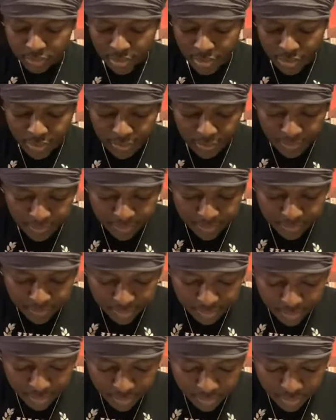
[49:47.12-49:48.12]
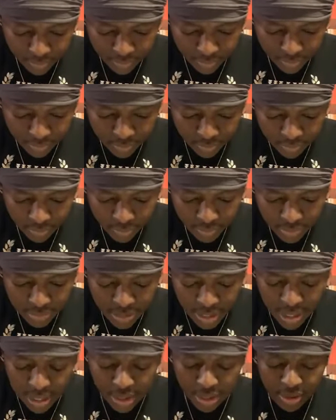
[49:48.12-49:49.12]
Um,
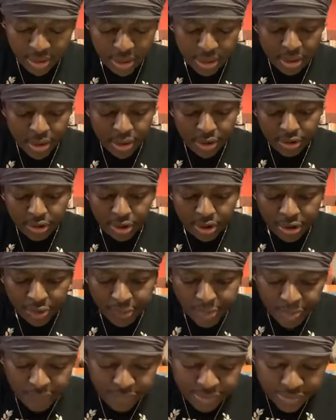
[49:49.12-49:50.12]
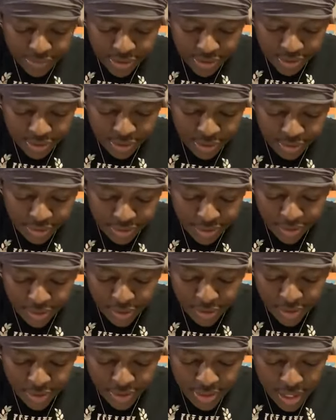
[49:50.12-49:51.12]
Con. So this is the book of Ezekiel, chapter
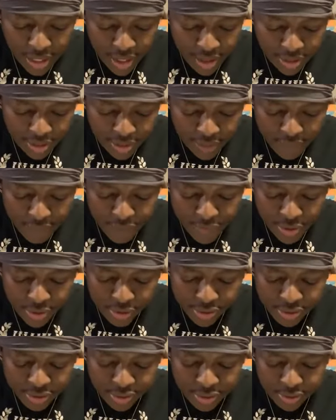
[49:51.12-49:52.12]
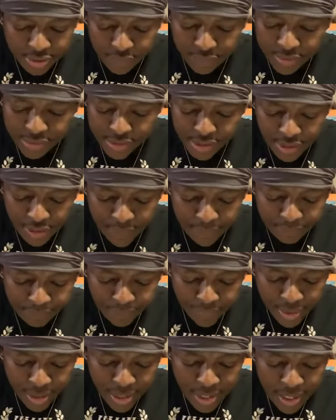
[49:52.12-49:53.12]
39, and verse 17.
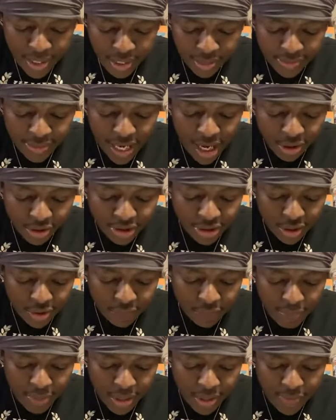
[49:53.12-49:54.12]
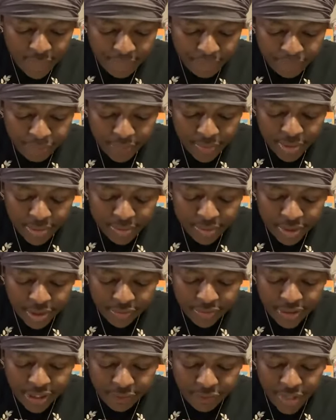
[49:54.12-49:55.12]
And thou, son of man,
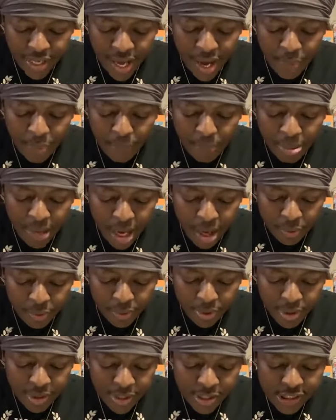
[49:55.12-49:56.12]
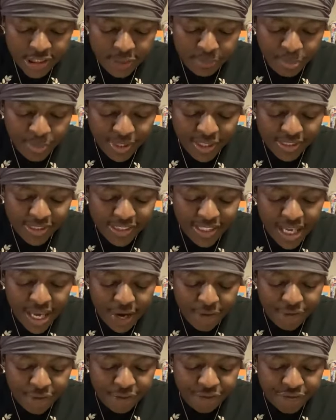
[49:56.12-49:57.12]
thus saith Yahweh power, speak unto
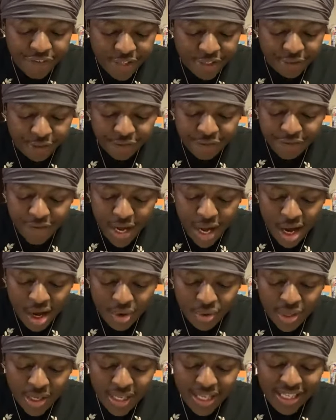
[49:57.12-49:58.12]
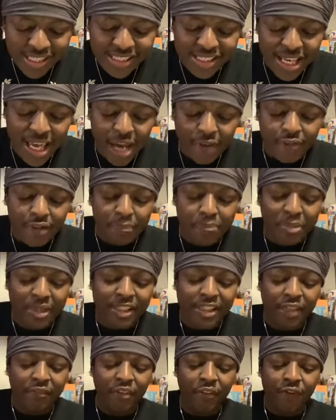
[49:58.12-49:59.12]
every feathered fowl and to every
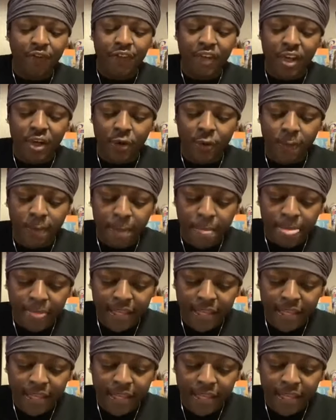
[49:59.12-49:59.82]
beast of the field.